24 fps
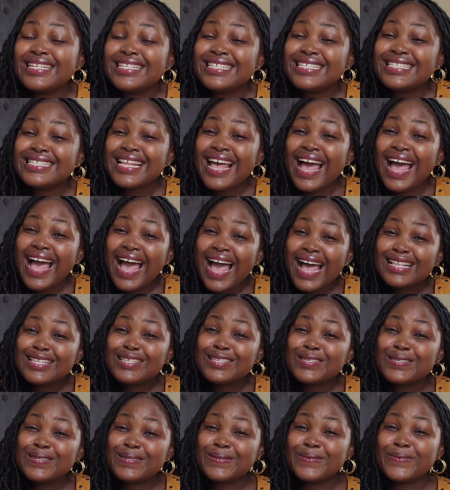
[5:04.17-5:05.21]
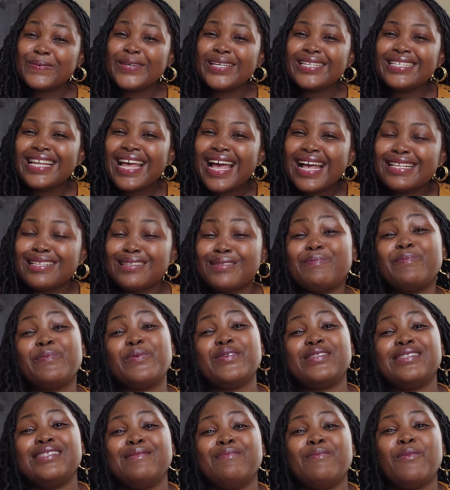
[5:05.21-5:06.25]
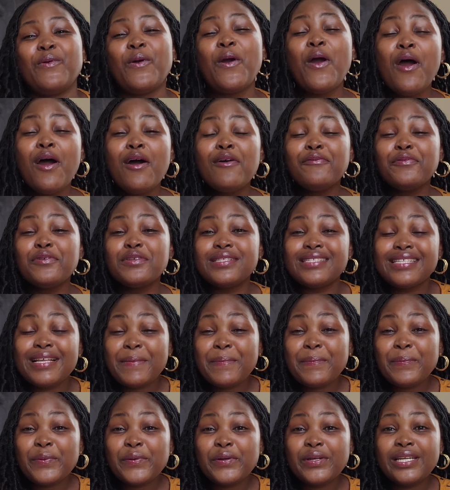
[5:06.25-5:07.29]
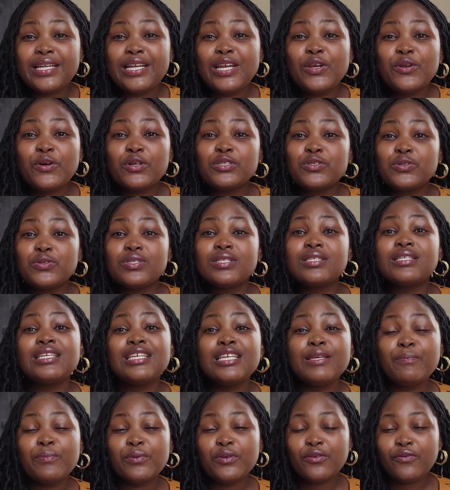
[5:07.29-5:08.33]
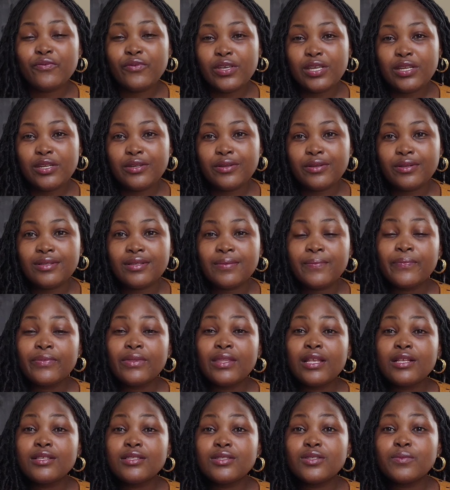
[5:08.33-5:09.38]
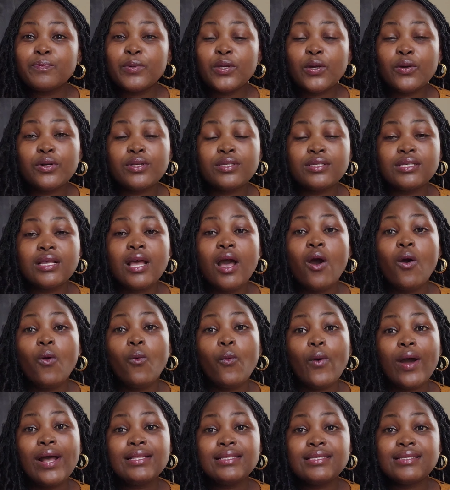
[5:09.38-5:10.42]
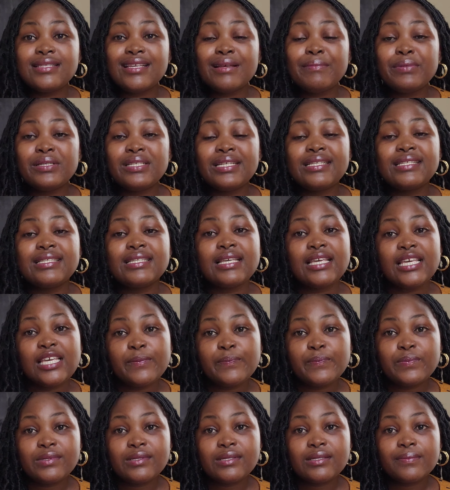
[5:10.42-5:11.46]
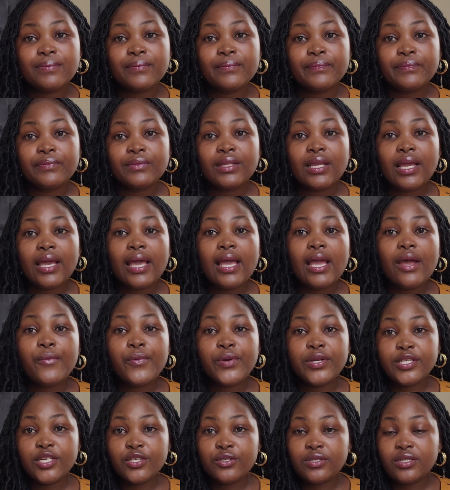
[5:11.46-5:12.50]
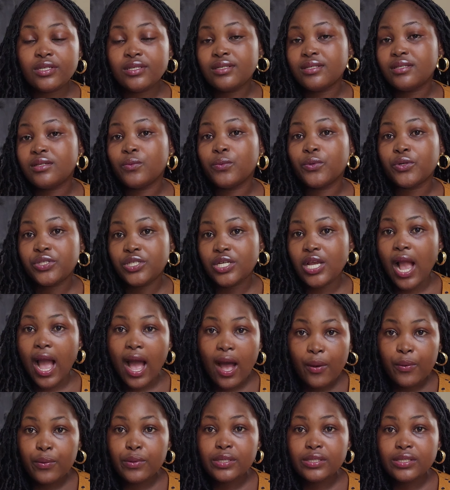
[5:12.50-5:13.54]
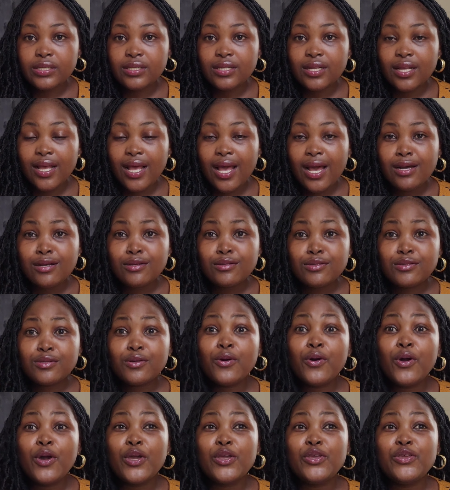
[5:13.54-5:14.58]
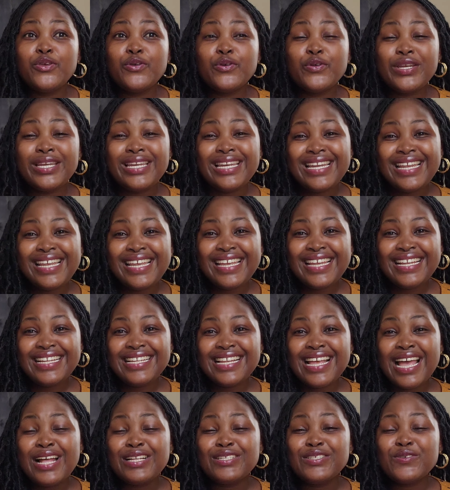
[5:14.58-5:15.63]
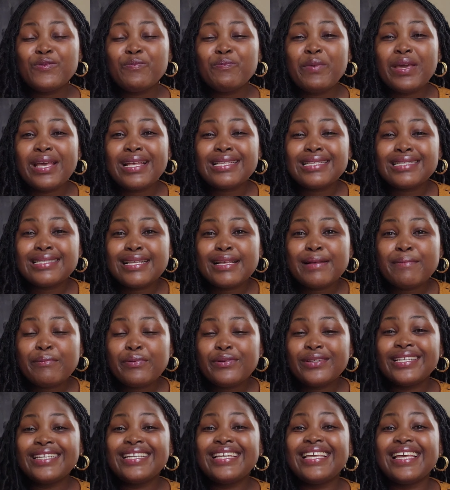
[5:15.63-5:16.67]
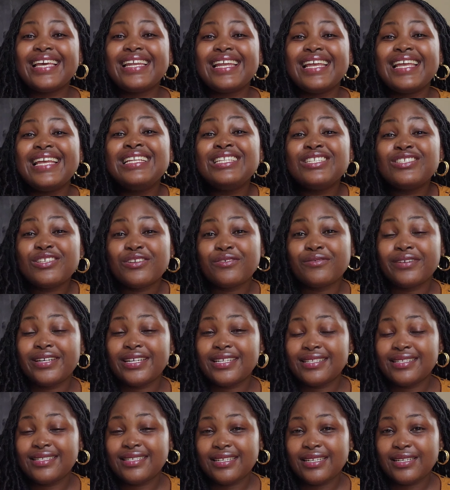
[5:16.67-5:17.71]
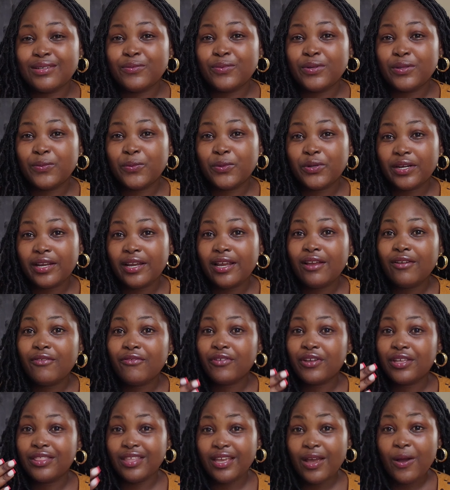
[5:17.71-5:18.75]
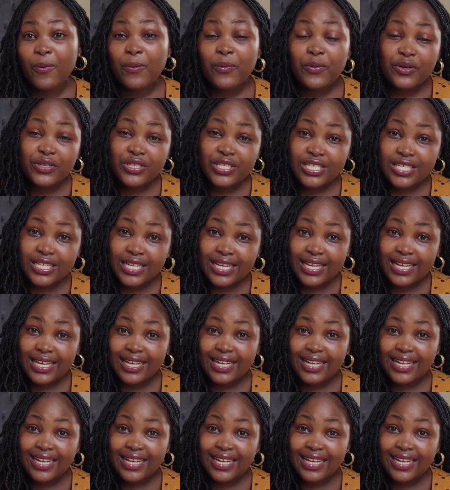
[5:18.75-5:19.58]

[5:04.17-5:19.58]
it is as sweet as possible for somebody not to skip your videos because once somebody skips, reduces the watching hours. So you need to make somebody get interested with whatever they are watching